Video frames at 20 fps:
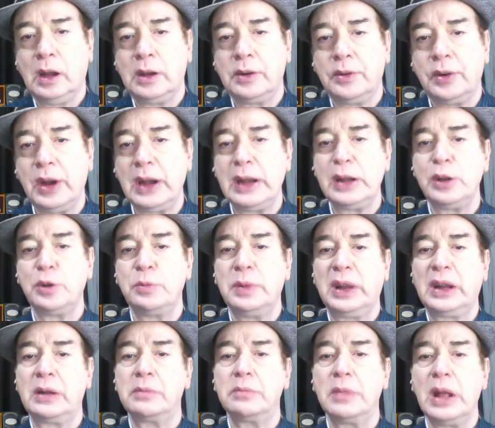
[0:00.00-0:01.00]
Trying to
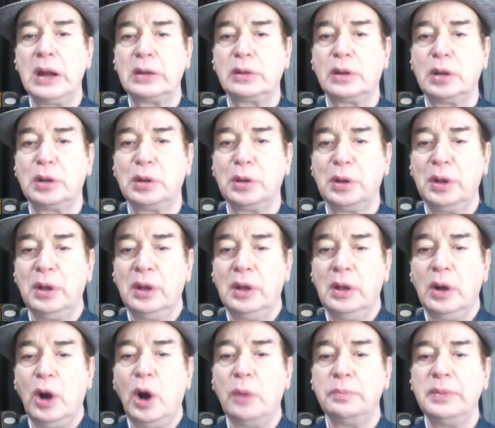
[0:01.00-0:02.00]
become that
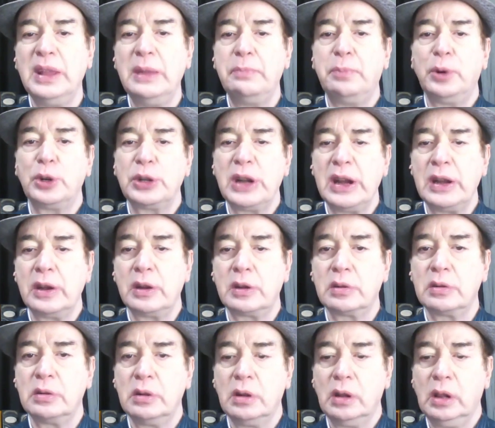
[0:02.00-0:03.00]
omnipotent,
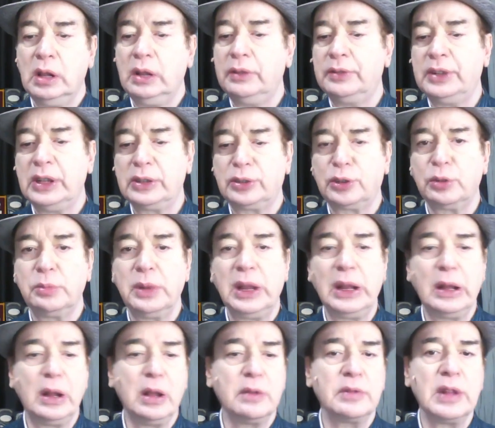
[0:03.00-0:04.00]
leave this to me
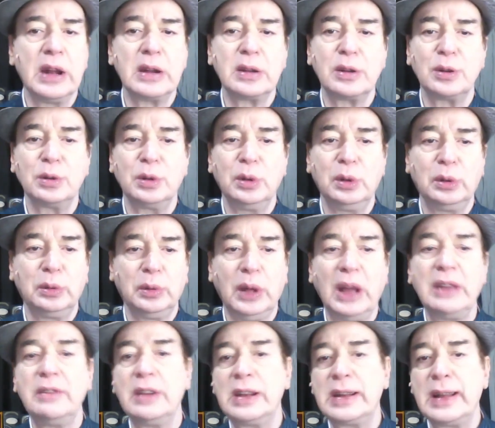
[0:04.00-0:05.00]
leave that to the
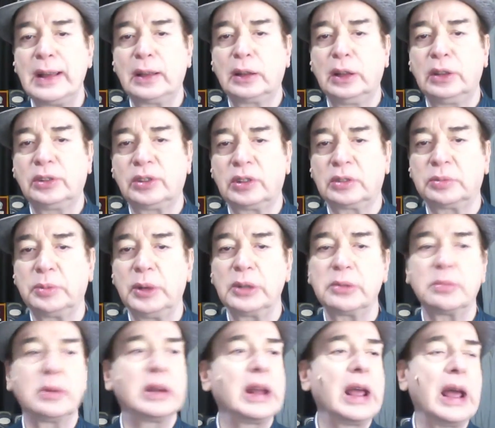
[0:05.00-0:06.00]
i will take this
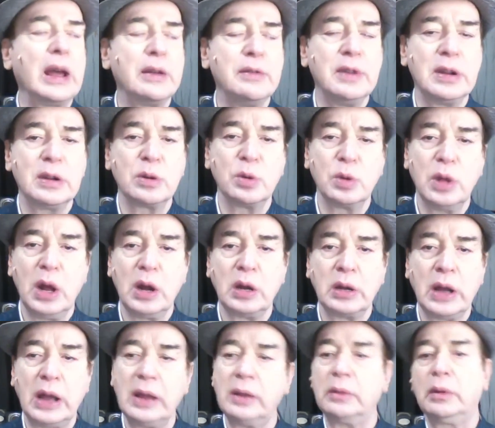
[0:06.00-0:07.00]
responsibility i will do that
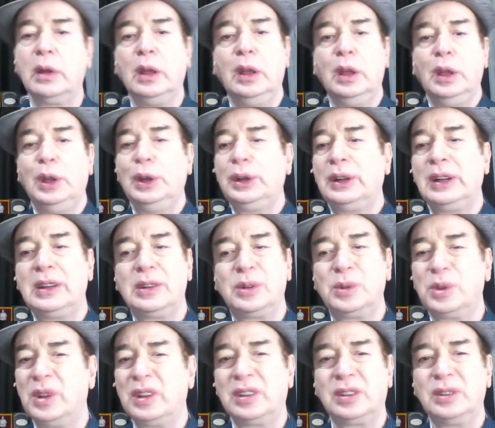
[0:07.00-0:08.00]
i can do
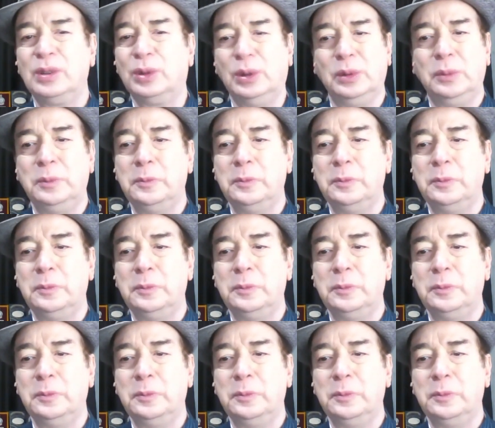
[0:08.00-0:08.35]
this no